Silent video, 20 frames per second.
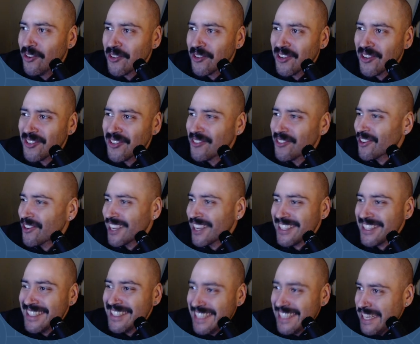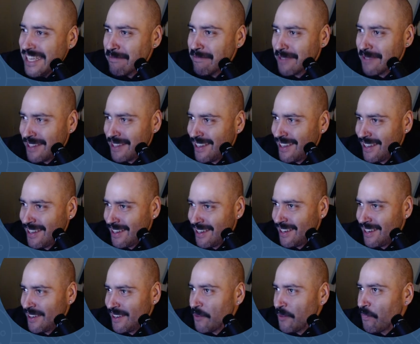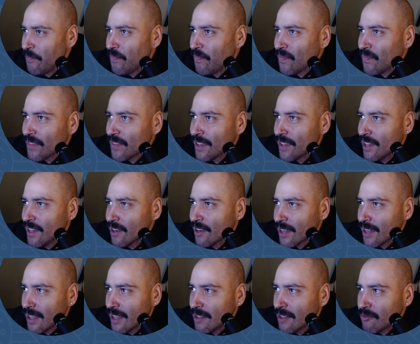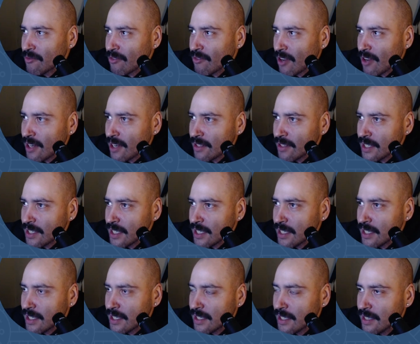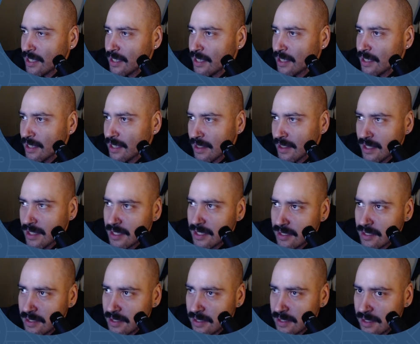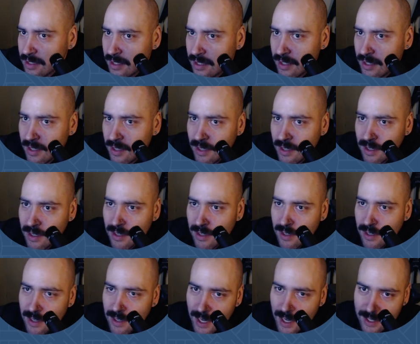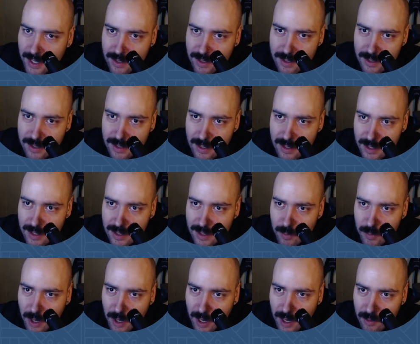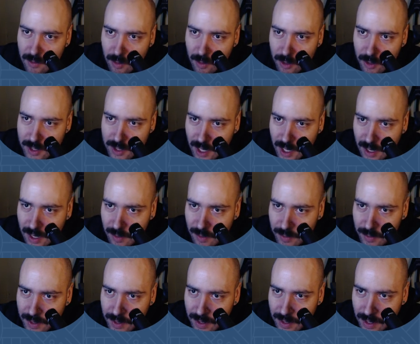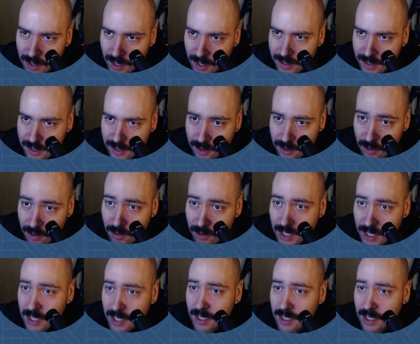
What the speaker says: We're getting deep. Okay, and then finally, I guess let's delete this pod one more time and tweak